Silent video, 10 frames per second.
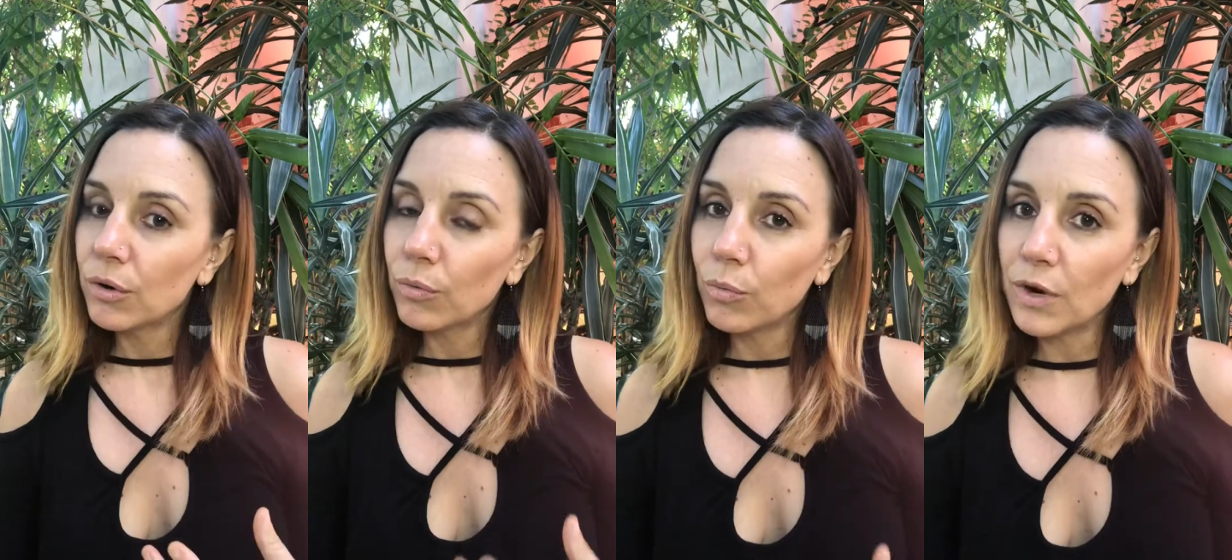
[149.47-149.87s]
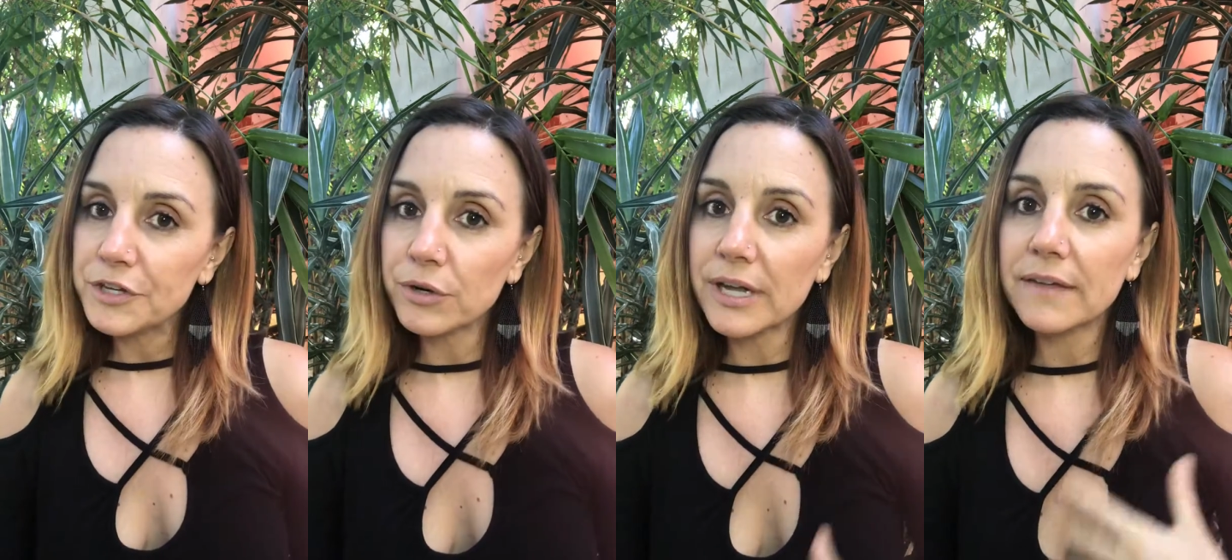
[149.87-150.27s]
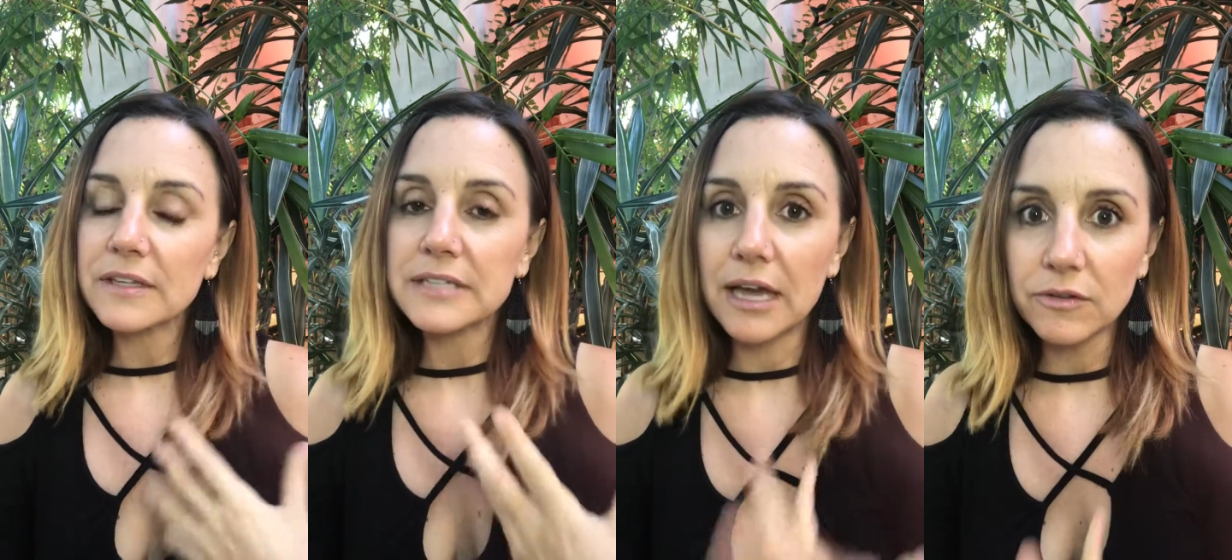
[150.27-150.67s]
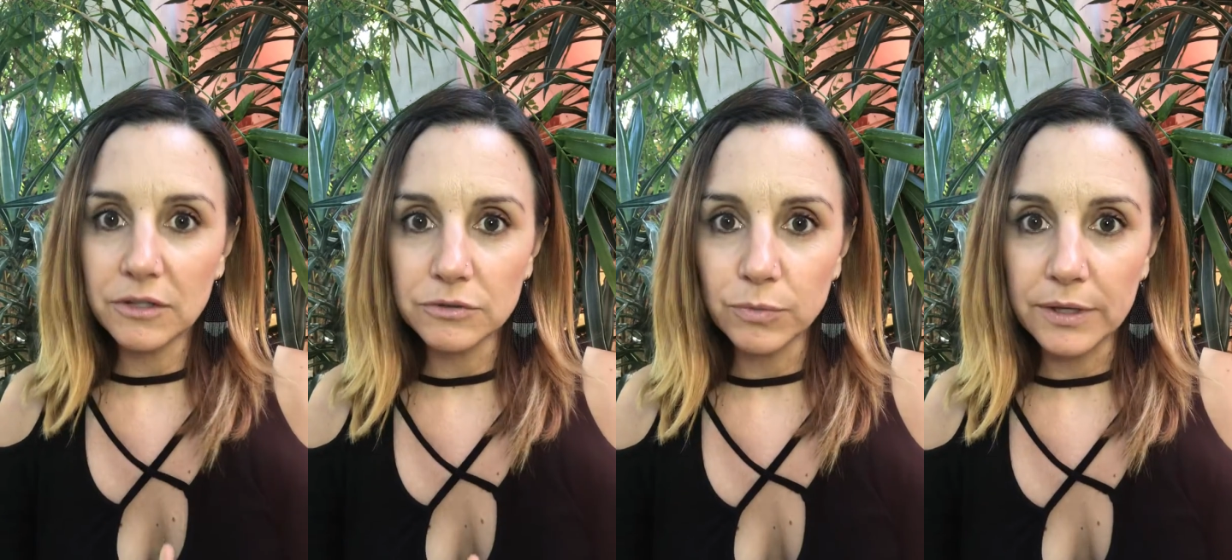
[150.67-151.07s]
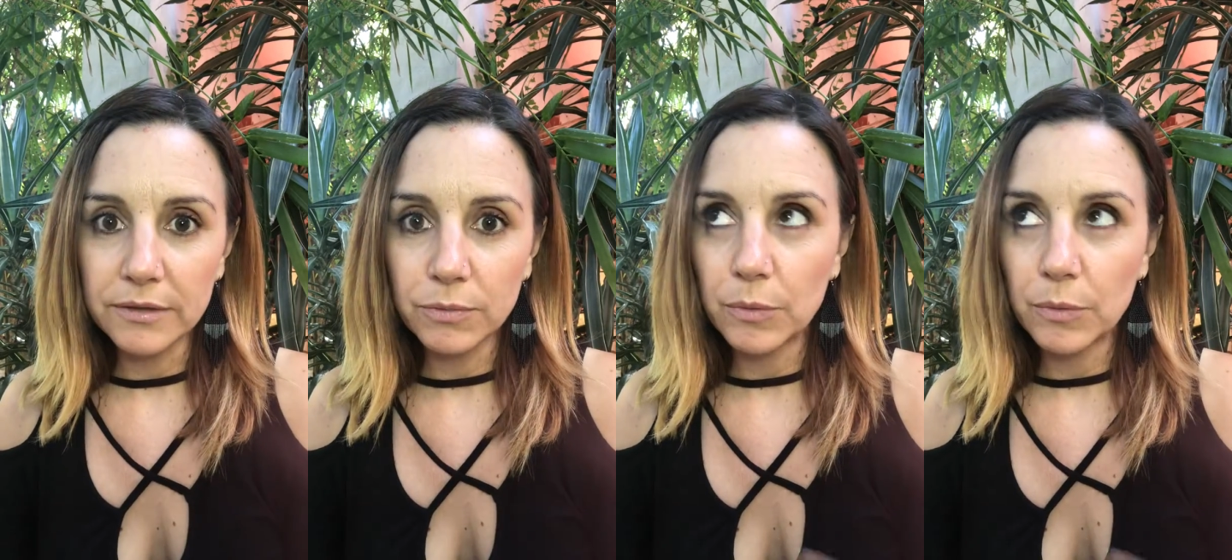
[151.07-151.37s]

what you're getting the download with,